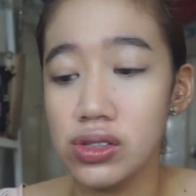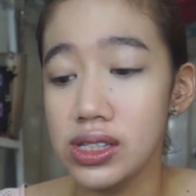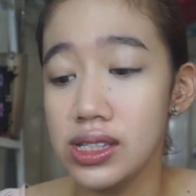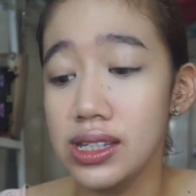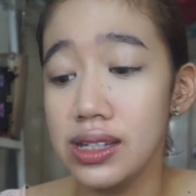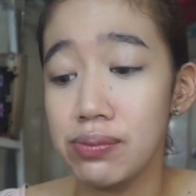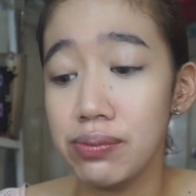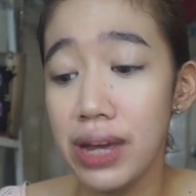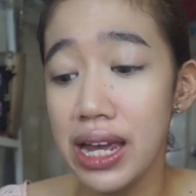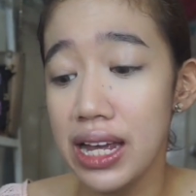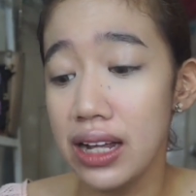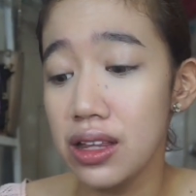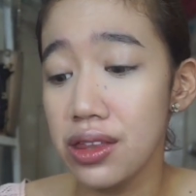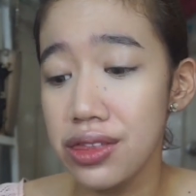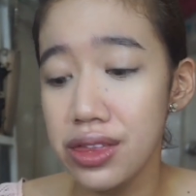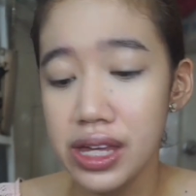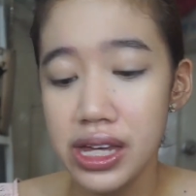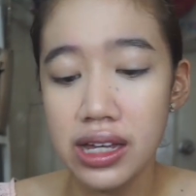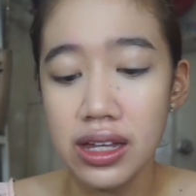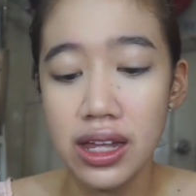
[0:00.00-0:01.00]
used my
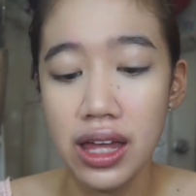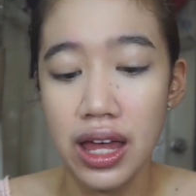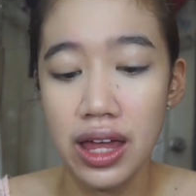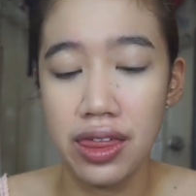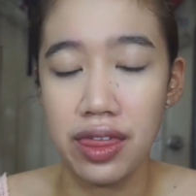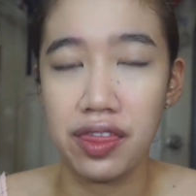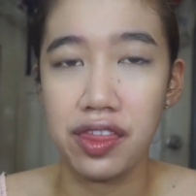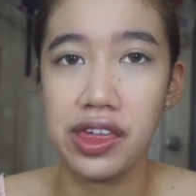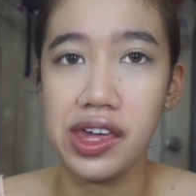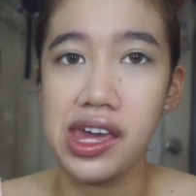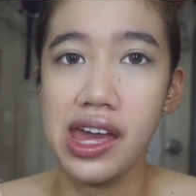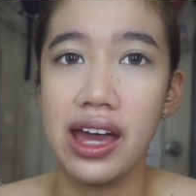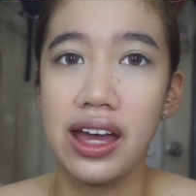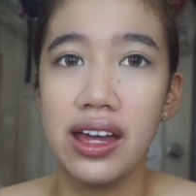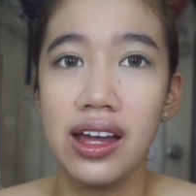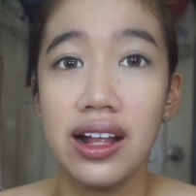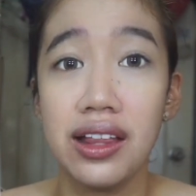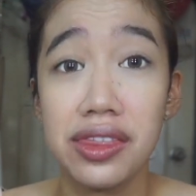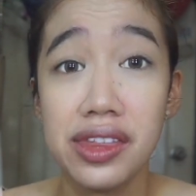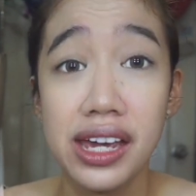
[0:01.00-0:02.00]
Althea
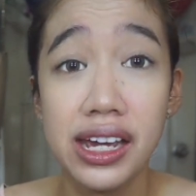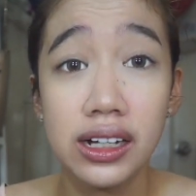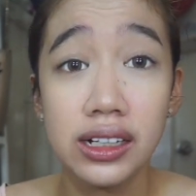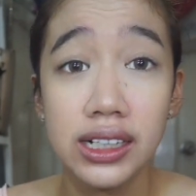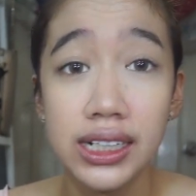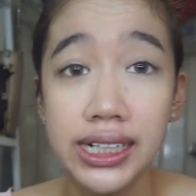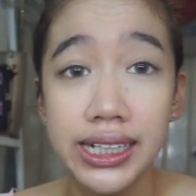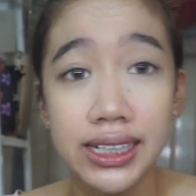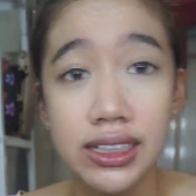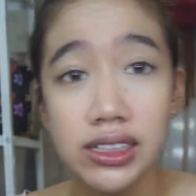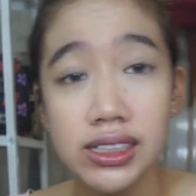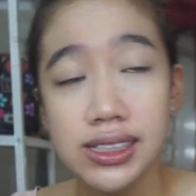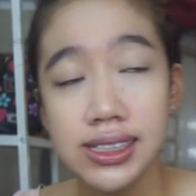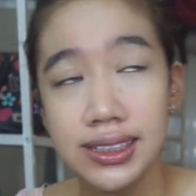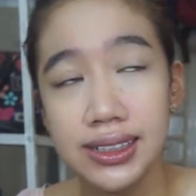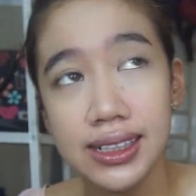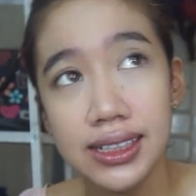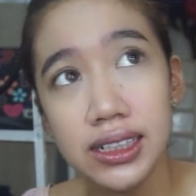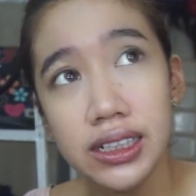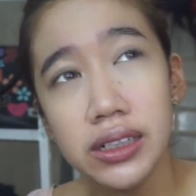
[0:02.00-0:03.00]
Korea
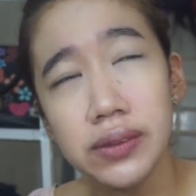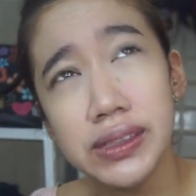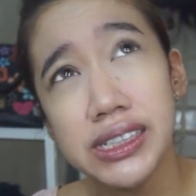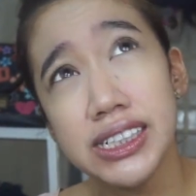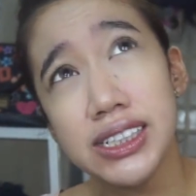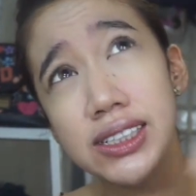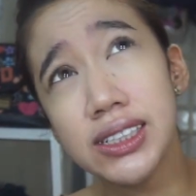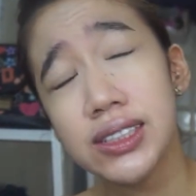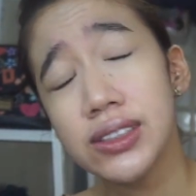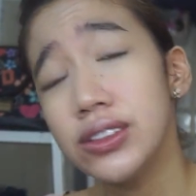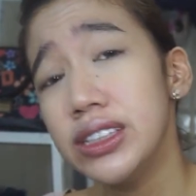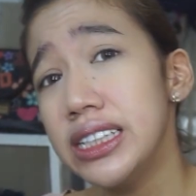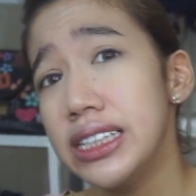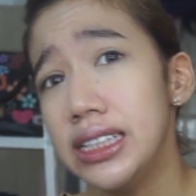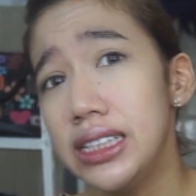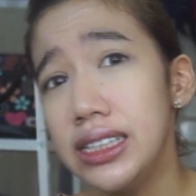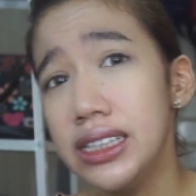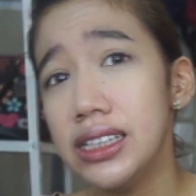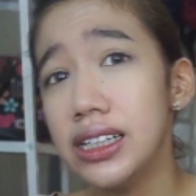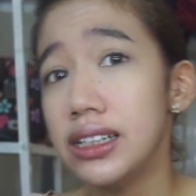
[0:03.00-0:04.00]
concealer, which is
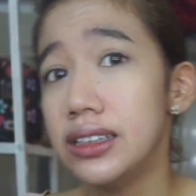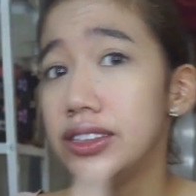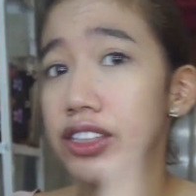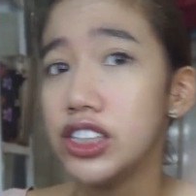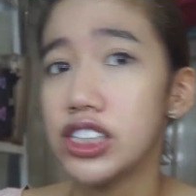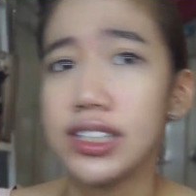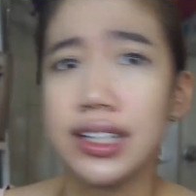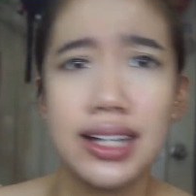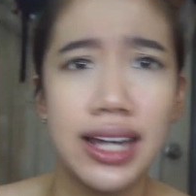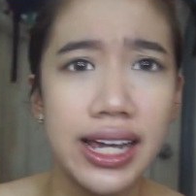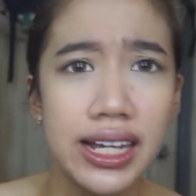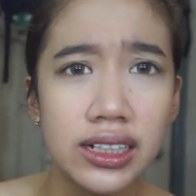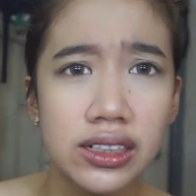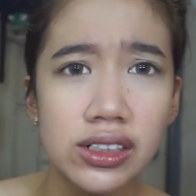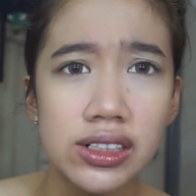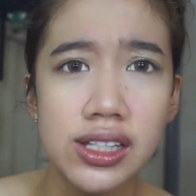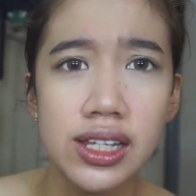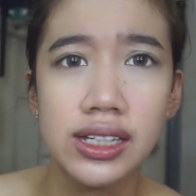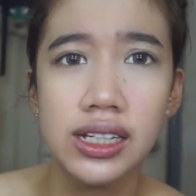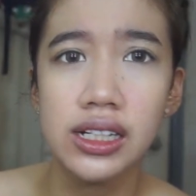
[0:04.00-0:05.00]
really just a light
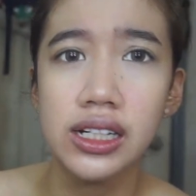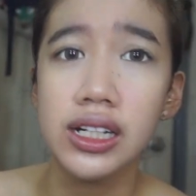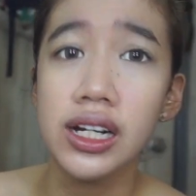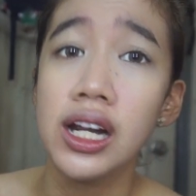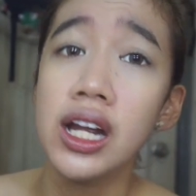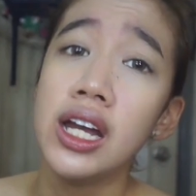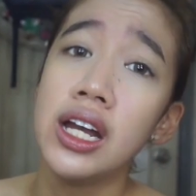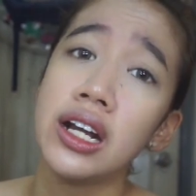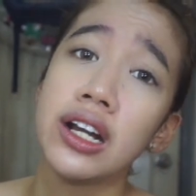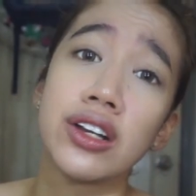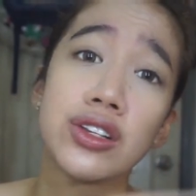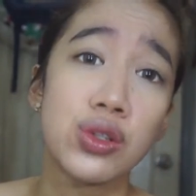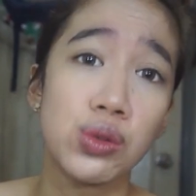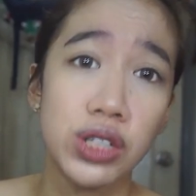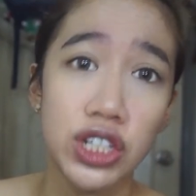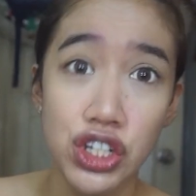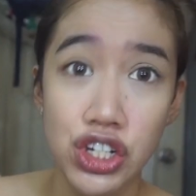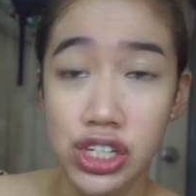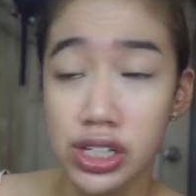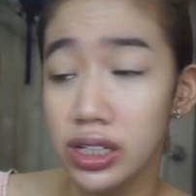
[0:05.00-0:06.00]
concealer. So
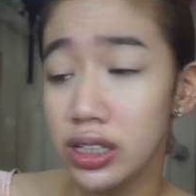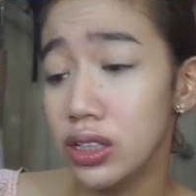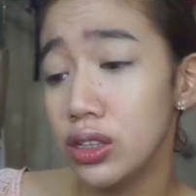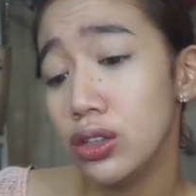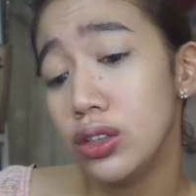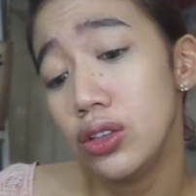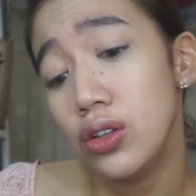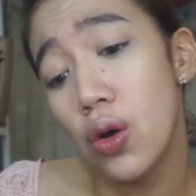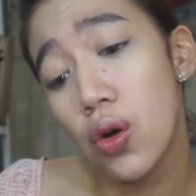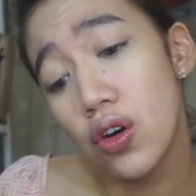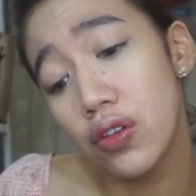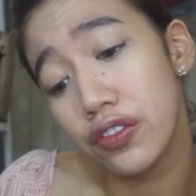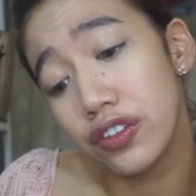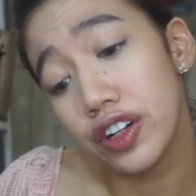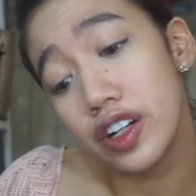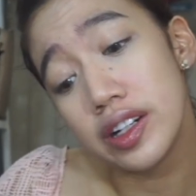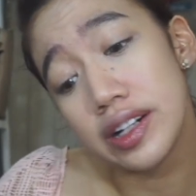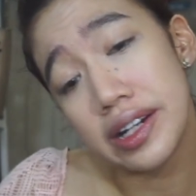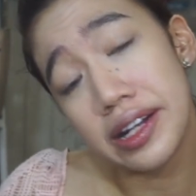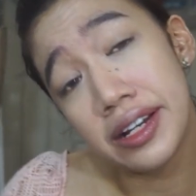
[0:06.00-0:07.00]
we're just gonna go
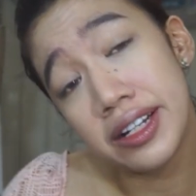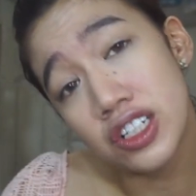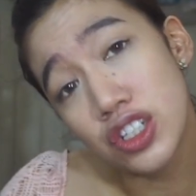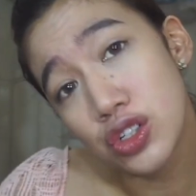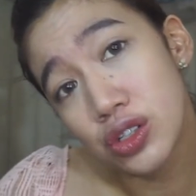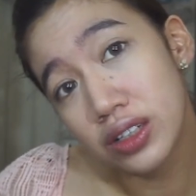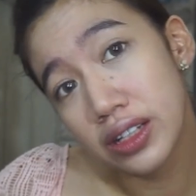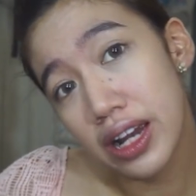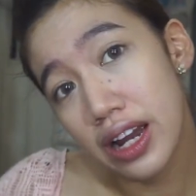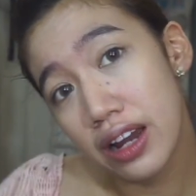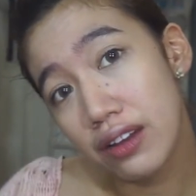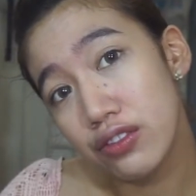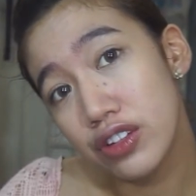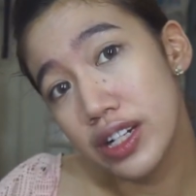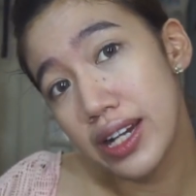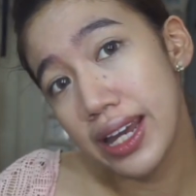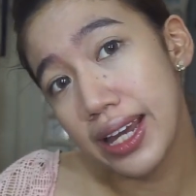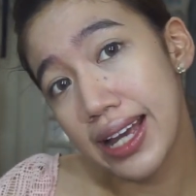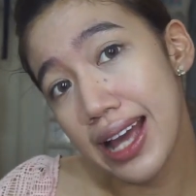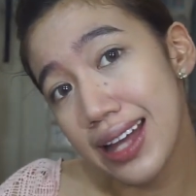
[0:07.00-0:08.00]
for a natural
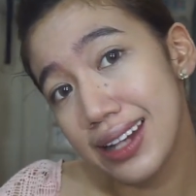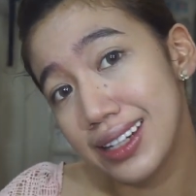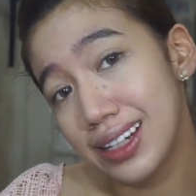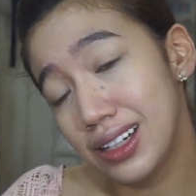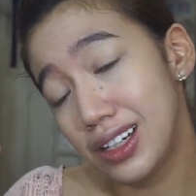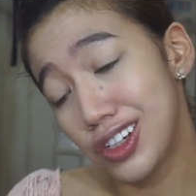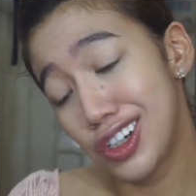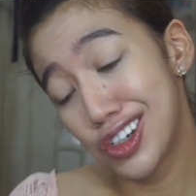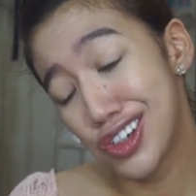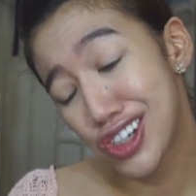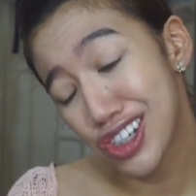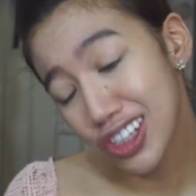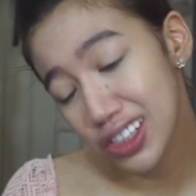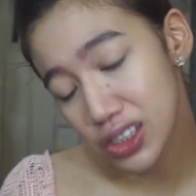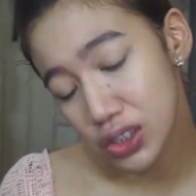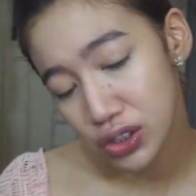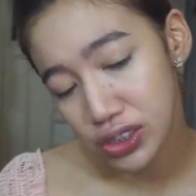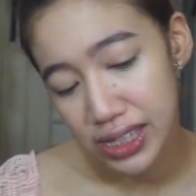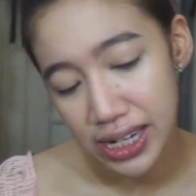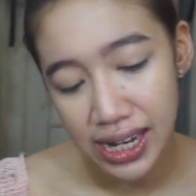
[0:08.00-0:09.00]
everyday kind of look
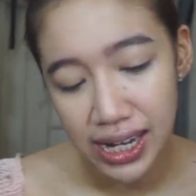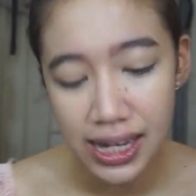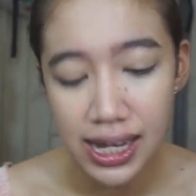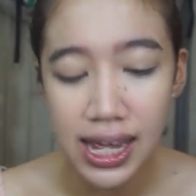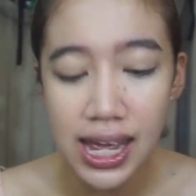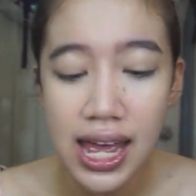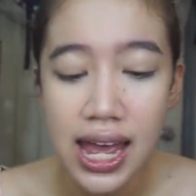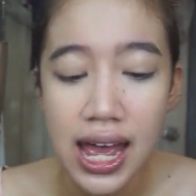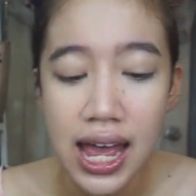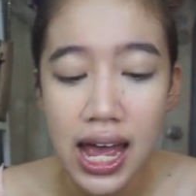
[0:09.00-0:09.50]
today.